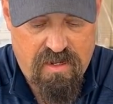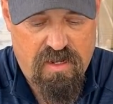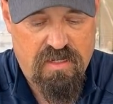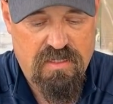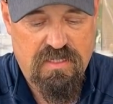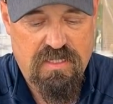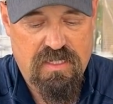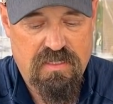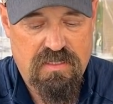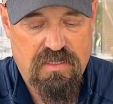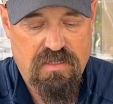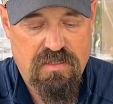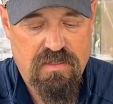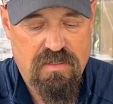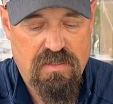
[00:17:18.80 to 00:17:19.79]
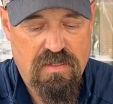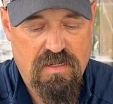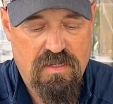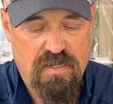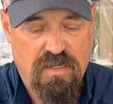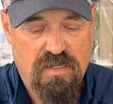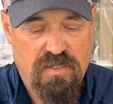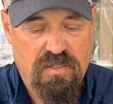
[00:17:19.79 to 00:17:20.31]
nonsense,
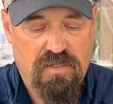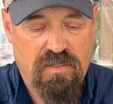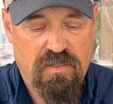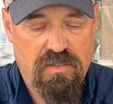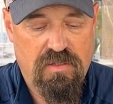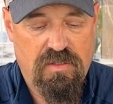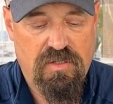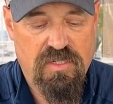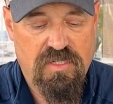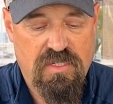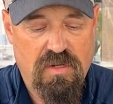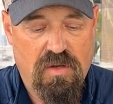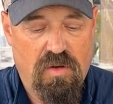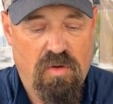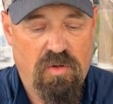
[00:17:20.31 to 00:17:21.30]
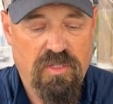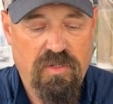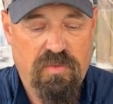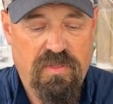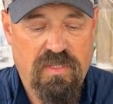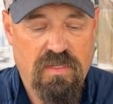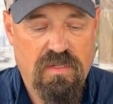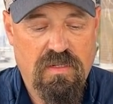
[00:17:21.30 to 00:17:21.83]
you just hold it
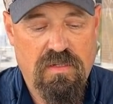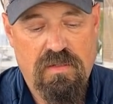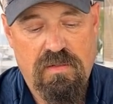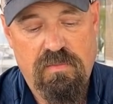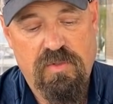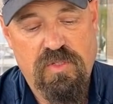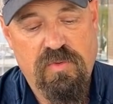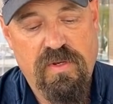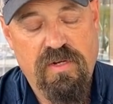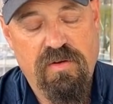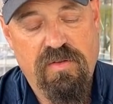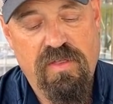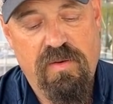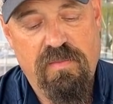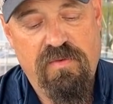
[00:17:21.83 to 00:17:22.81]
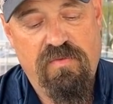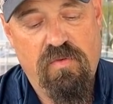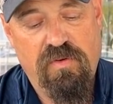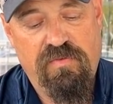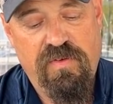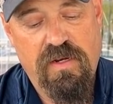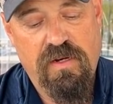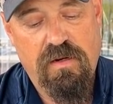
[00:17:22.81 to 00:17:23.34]
with the between your thumb and
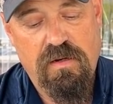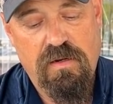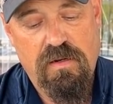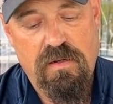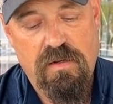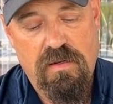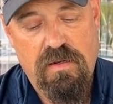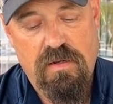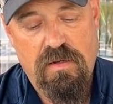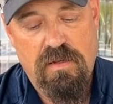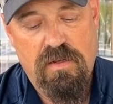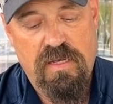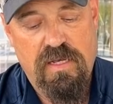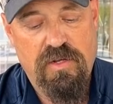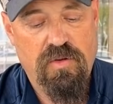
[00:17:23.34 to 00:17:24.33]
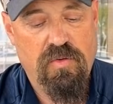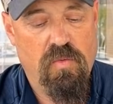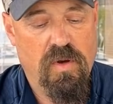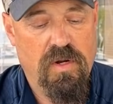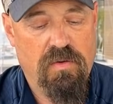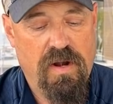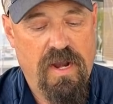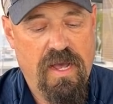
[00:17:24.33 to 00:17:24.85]
forefinger and do
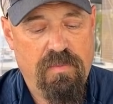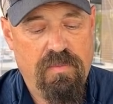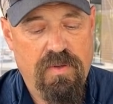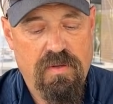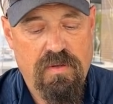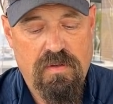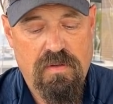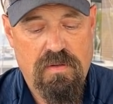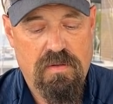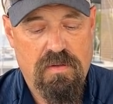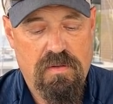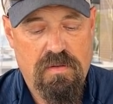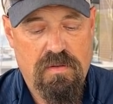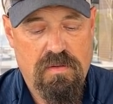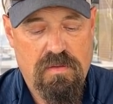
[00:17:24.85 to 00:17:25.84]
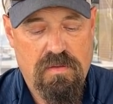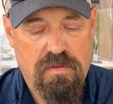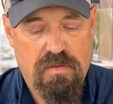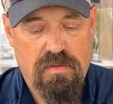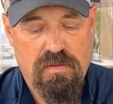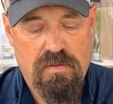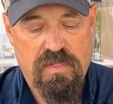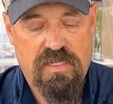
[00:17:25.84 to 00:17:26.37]
one wrap,
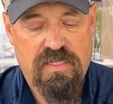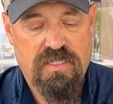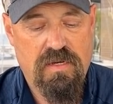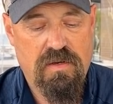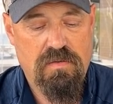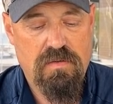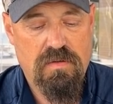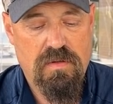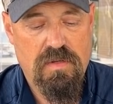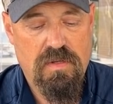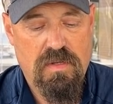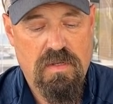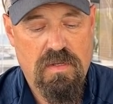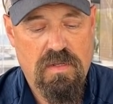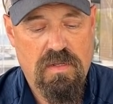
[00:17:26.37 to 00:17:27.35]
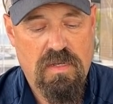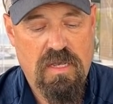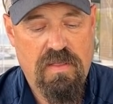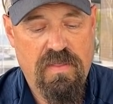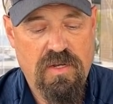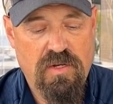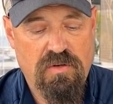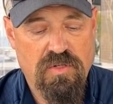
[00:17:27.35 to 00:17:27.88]
like so, and
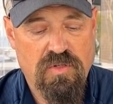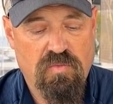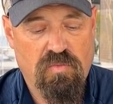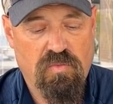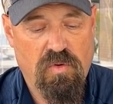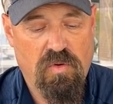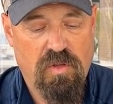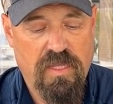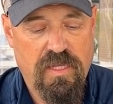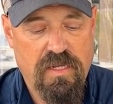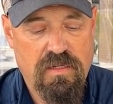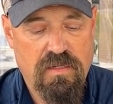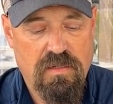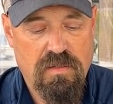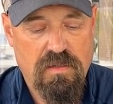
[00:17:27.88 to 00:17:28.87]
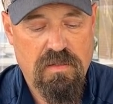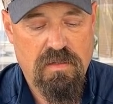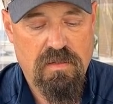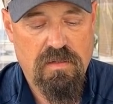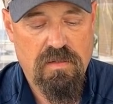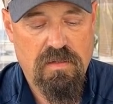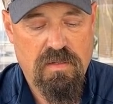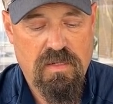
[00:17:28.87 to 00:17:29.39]
then you just roll it
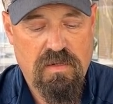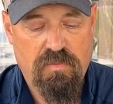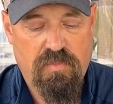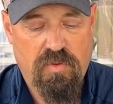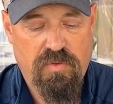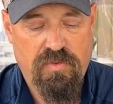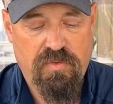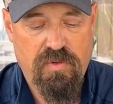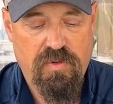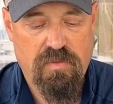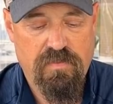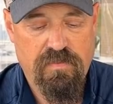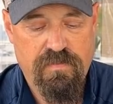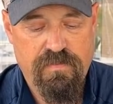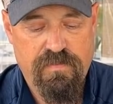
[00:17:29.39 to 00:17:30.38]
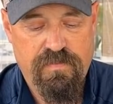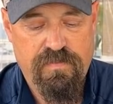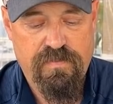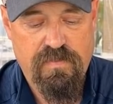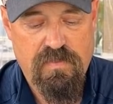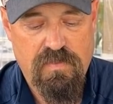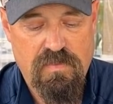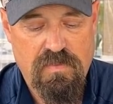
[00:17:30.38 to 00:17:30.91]
and pull through.
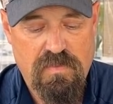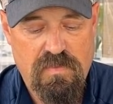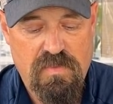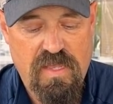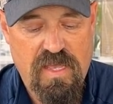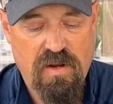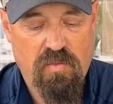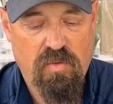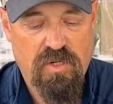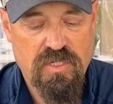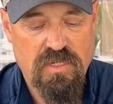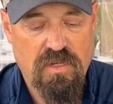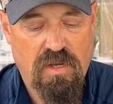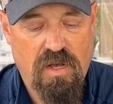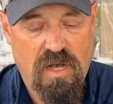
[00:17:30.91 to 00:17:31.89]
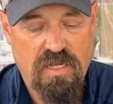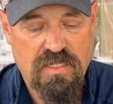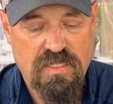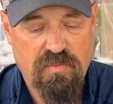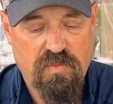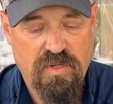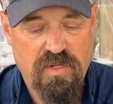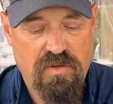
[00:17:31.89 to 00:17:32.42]
And it works
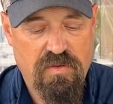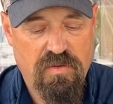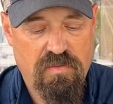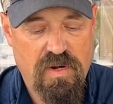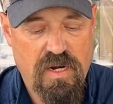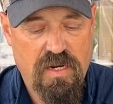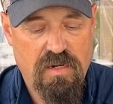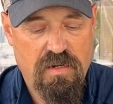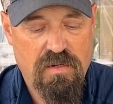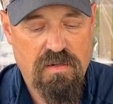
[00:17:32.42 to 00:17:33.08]
awesome when you do it right.